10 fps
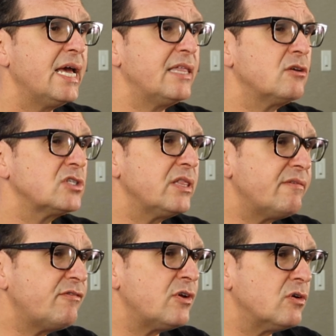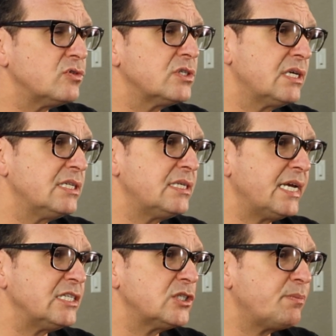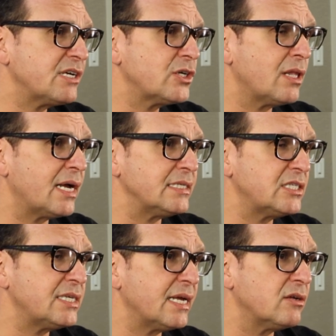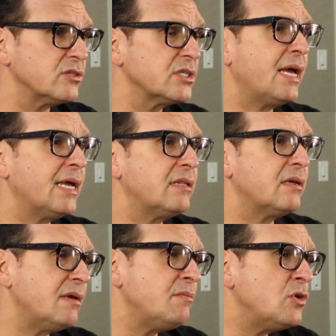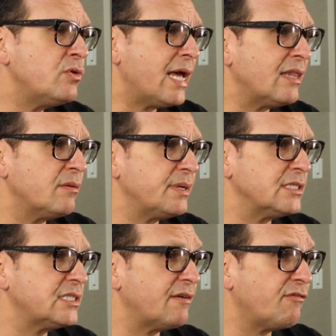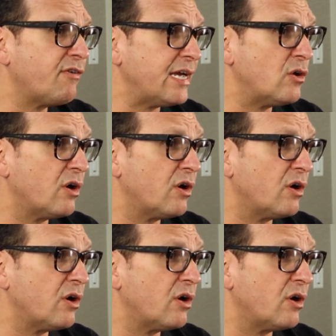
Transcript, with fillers: And those lymph nodes contain specialized cells and immune elements that fight